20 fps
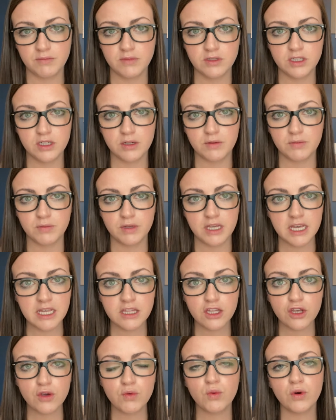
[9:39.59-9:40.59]
to get
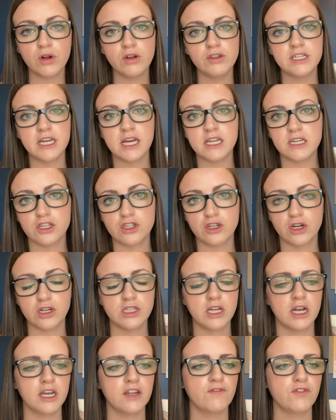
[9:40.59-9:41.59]
UWorld World yet to start
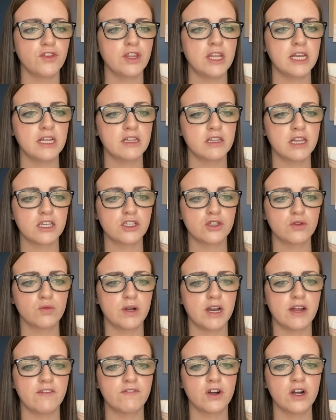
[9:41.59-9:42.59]
studying for the NCLEX or
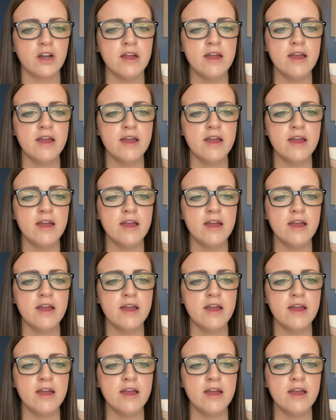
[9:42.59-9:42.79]
whatever,